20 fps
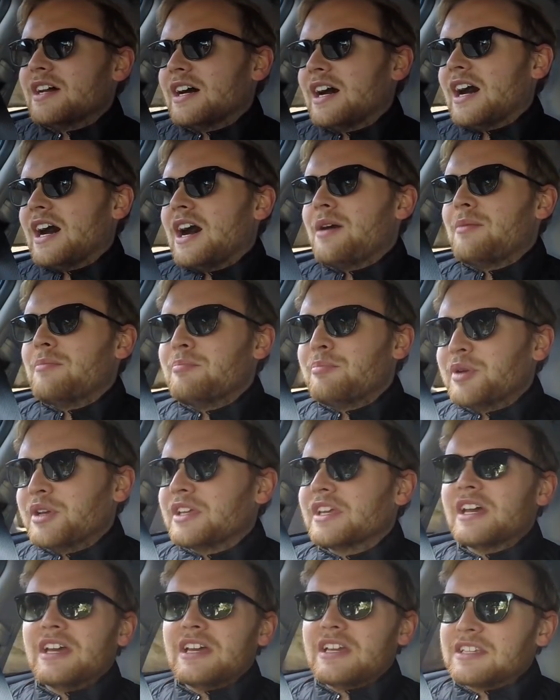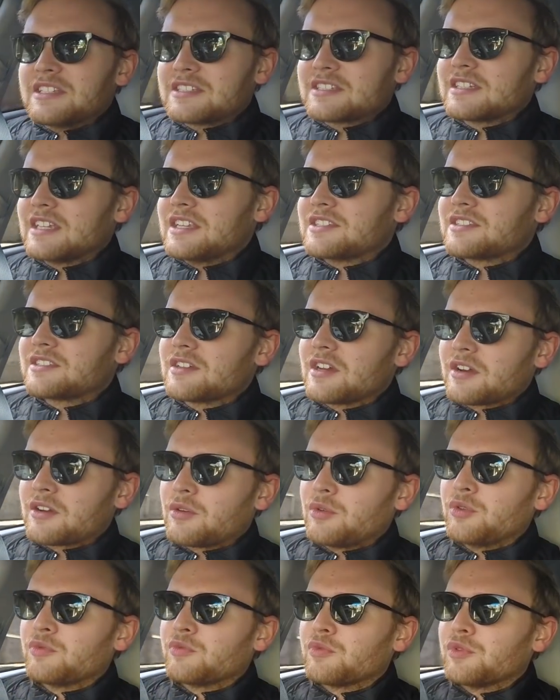Um, but yeah, it's it's a
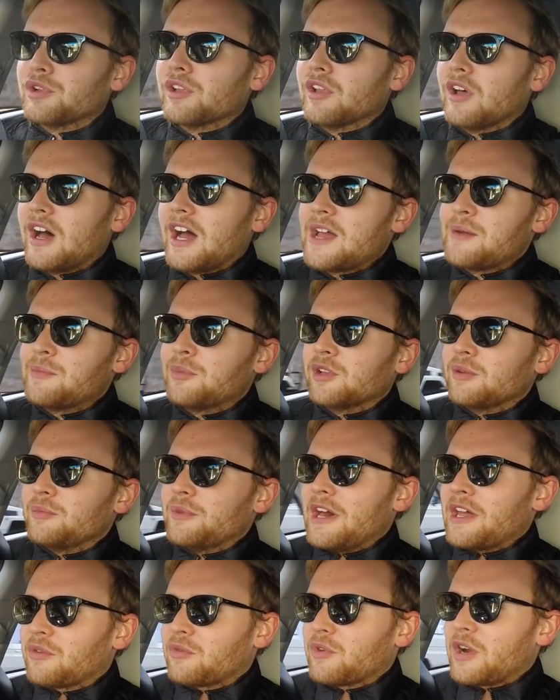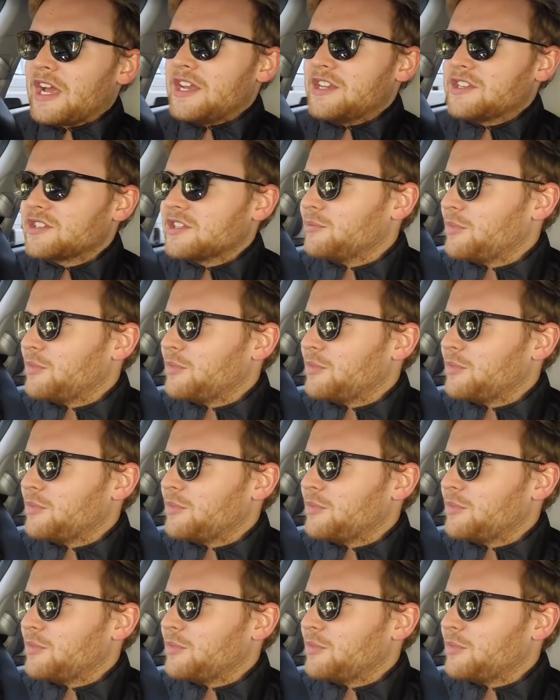good reliable amount of range,